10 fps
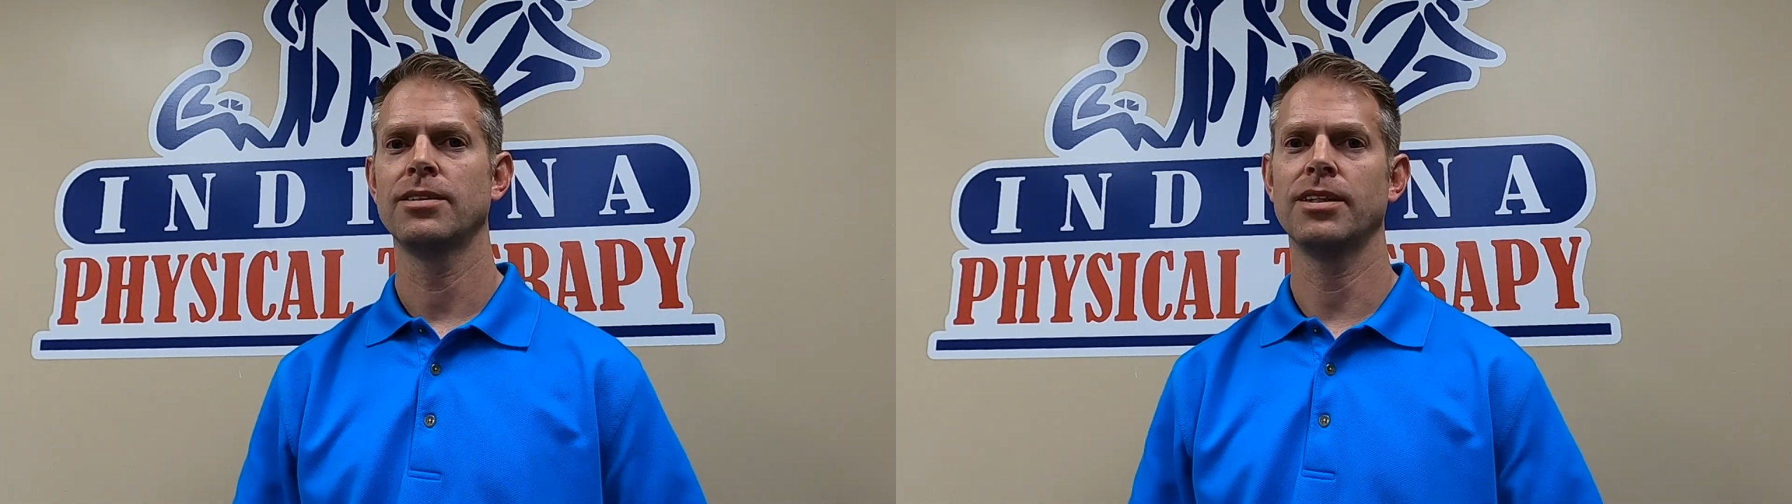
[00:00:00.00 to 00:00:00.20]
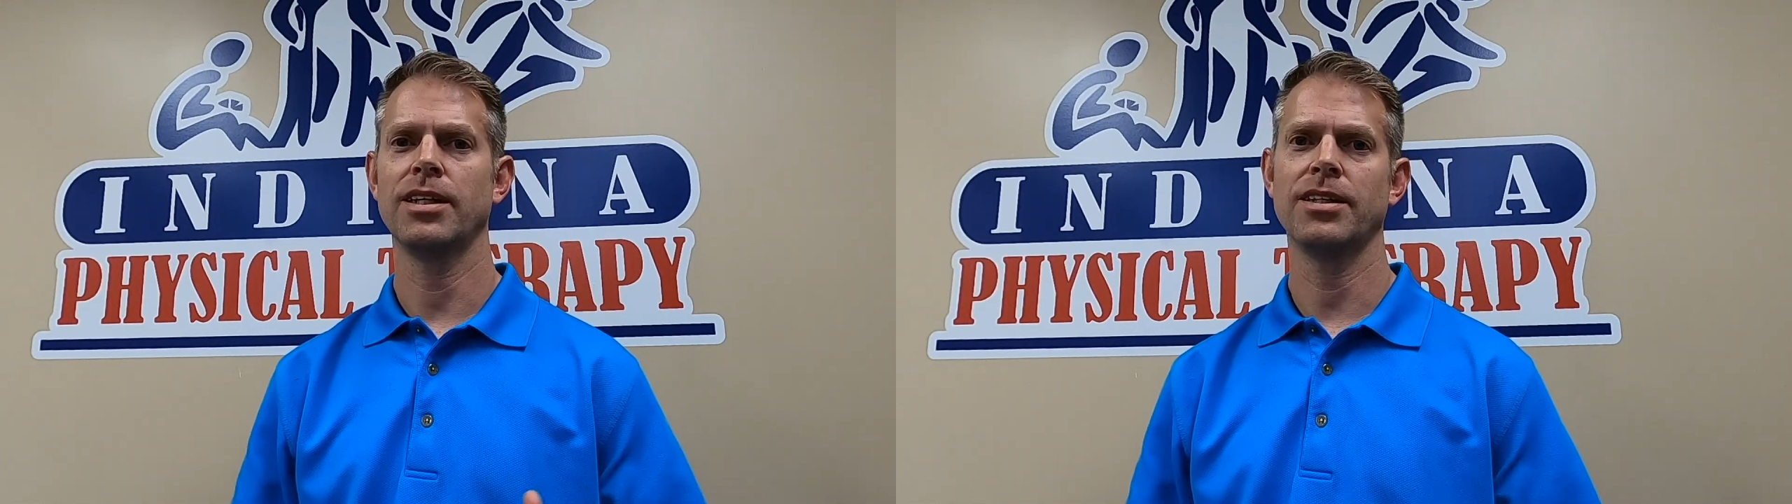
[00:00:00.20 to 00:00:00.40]

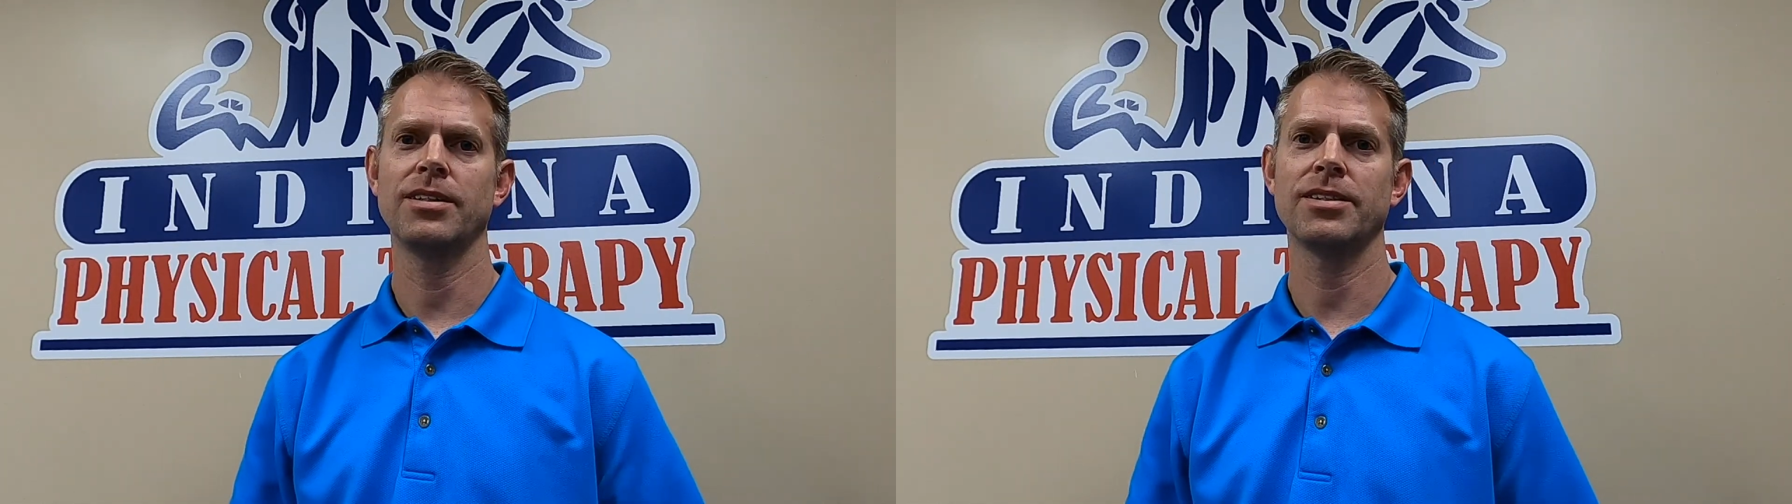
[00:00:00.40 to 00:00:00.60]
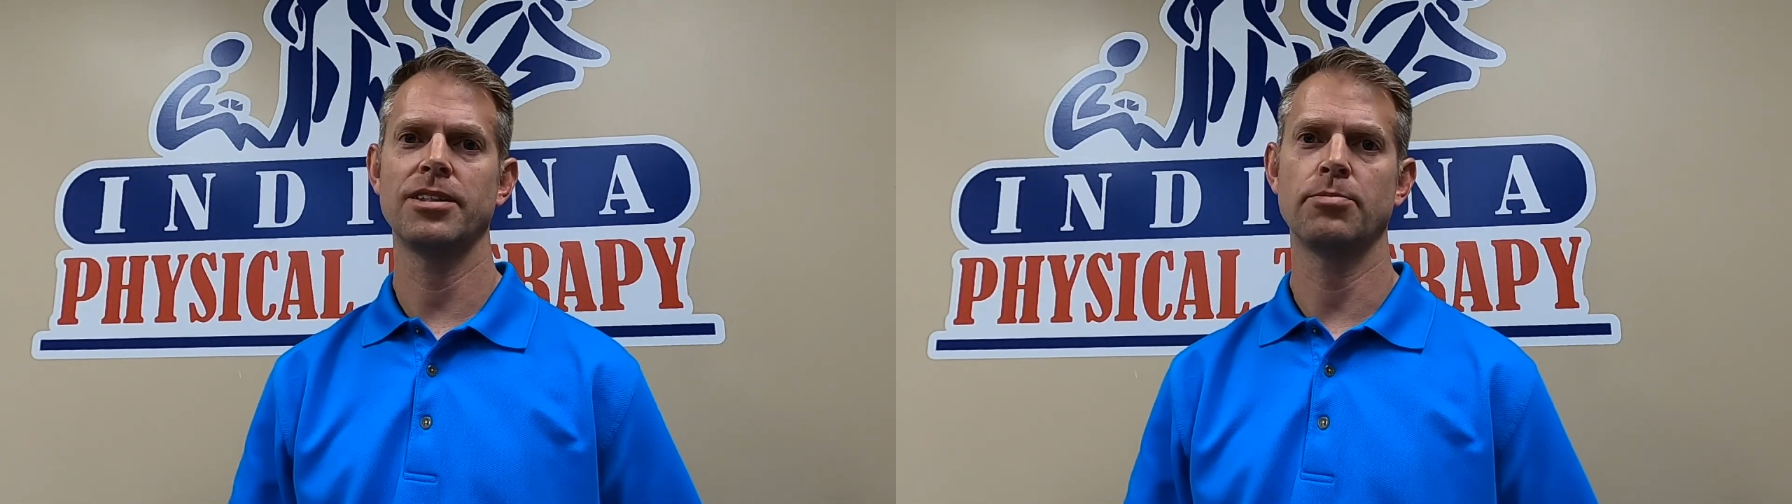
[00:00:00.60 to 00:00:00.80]
then get
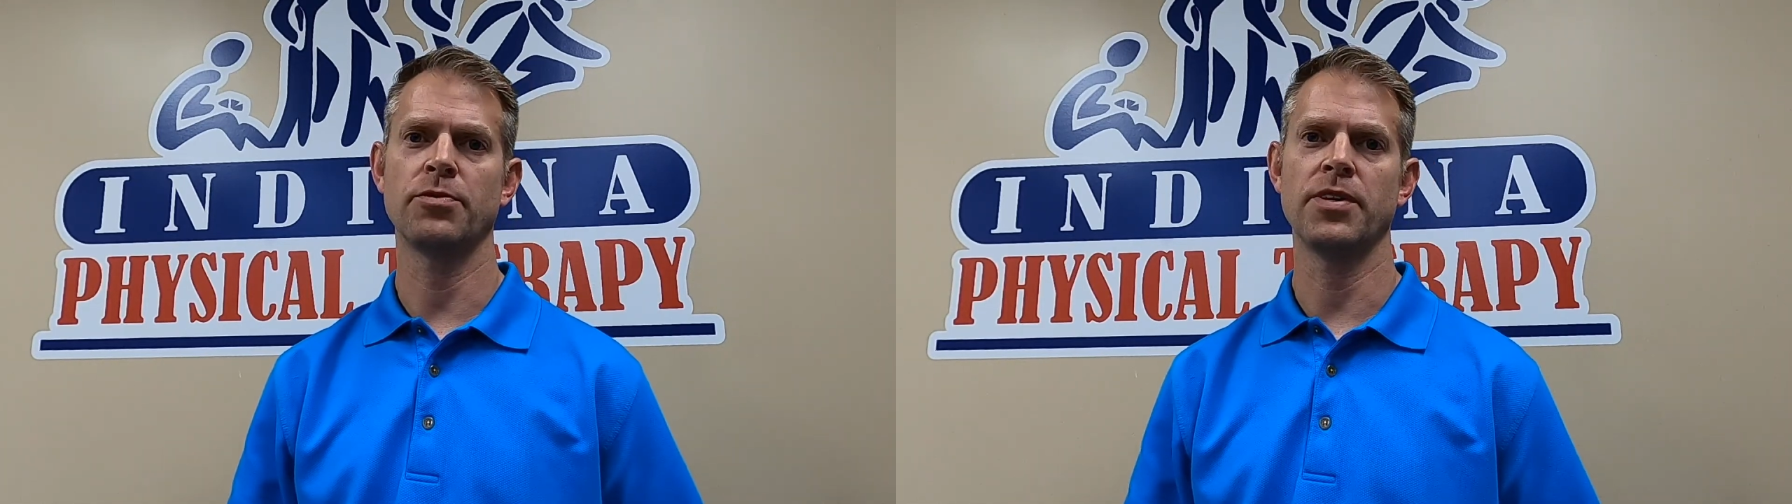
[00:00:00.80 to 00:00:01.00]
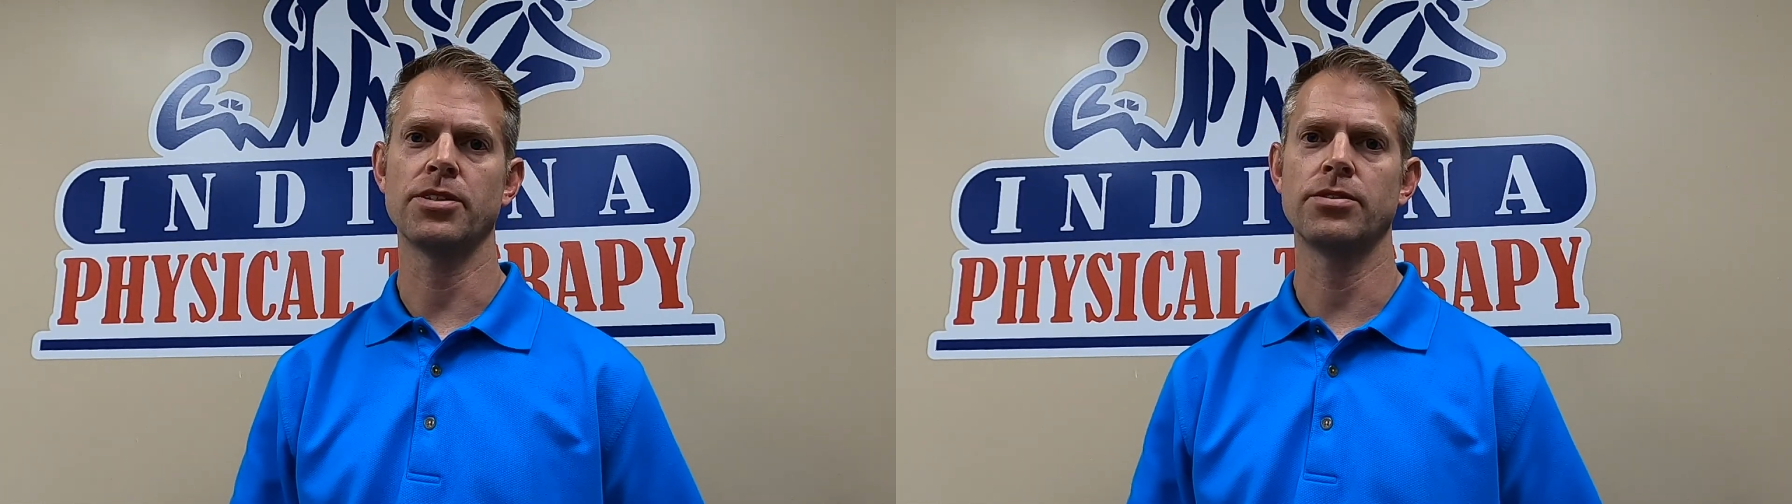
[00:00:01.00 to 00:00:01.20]
in to see a
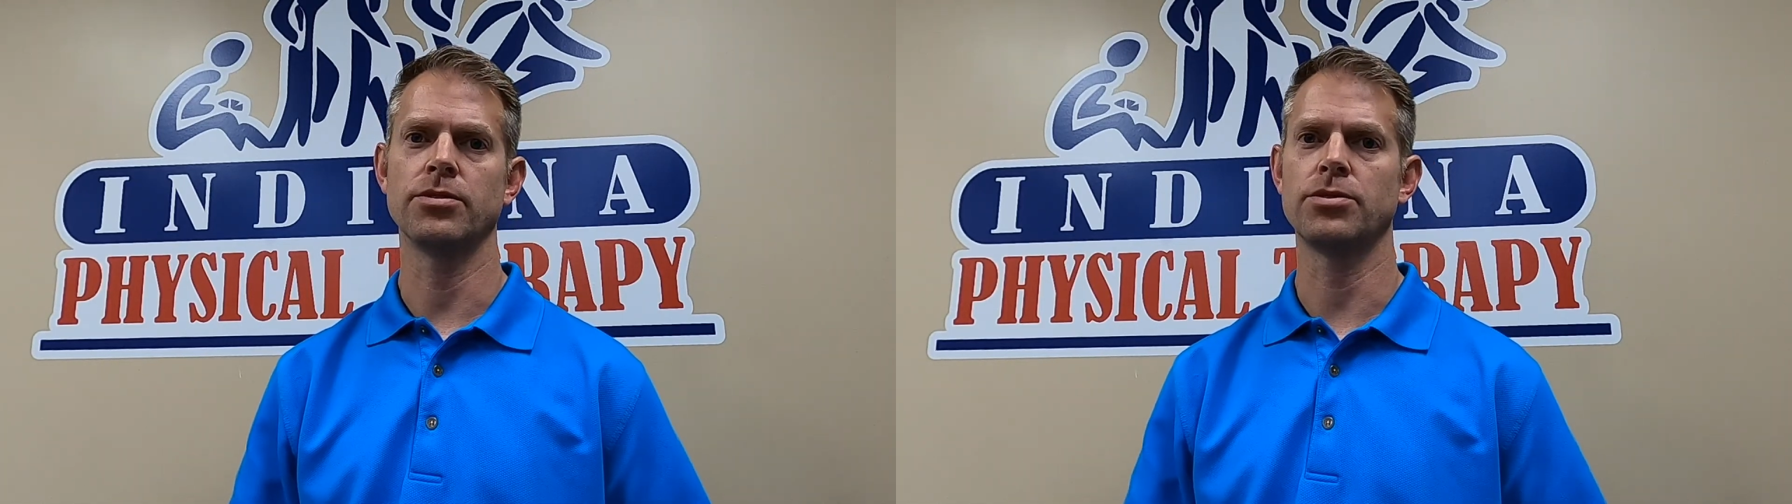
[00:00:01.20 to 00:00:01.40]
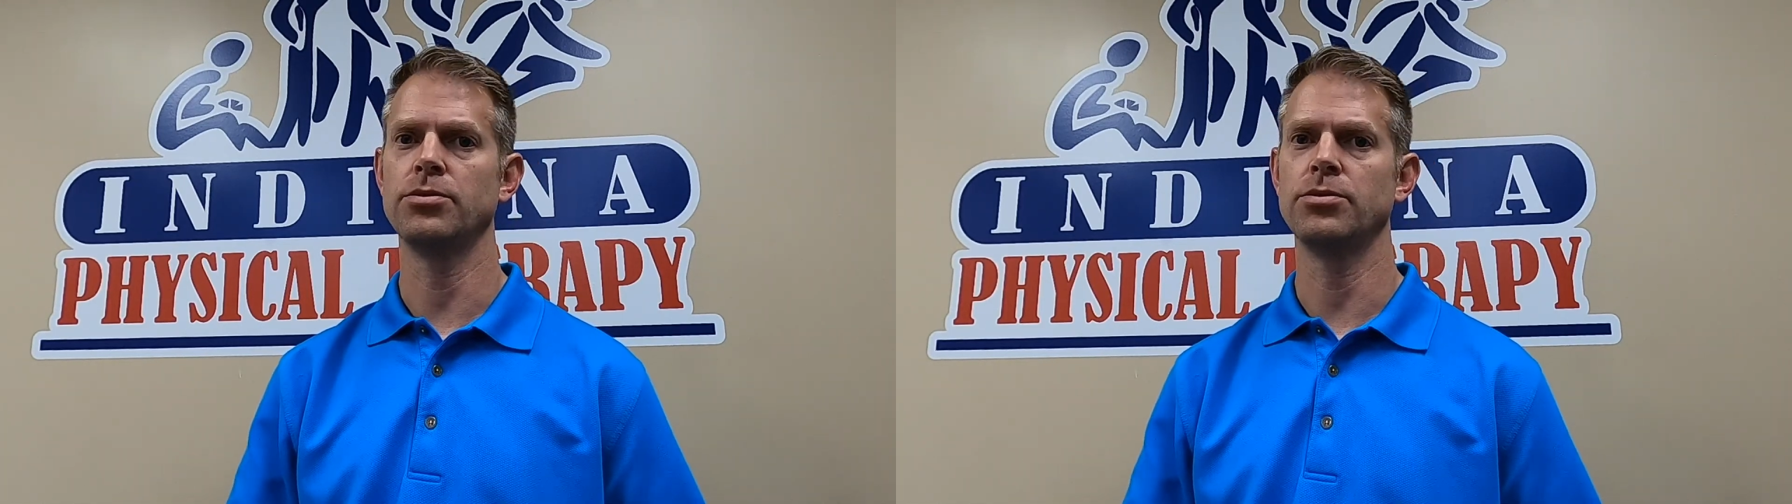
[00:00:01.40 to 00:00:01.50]
professional